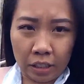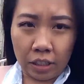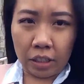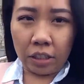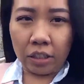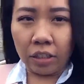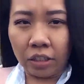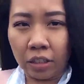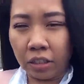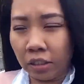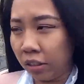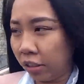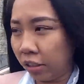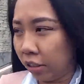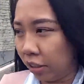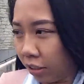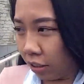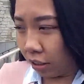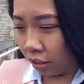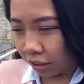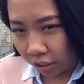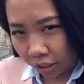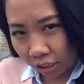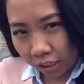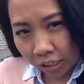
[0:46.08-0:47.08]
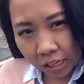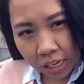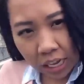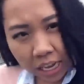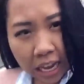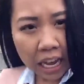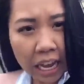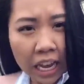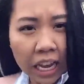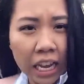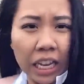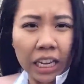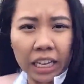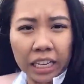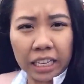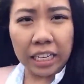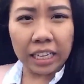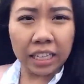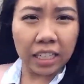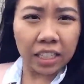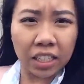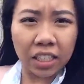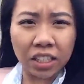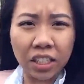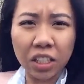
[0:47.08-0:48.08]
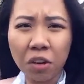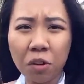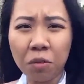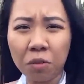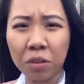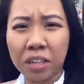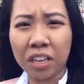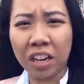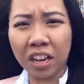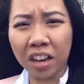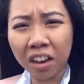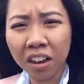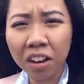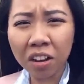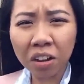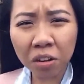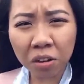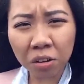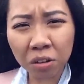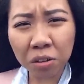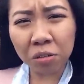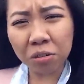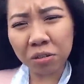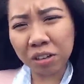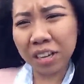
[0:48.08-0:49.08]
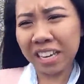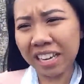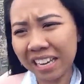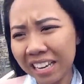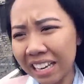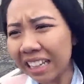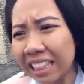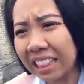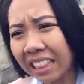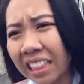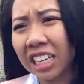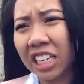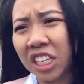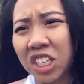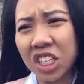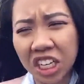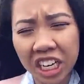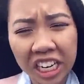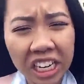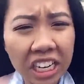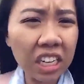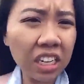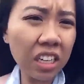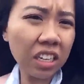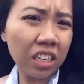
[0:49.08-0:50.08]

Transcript: Ugh, it's so cold in the Jeep.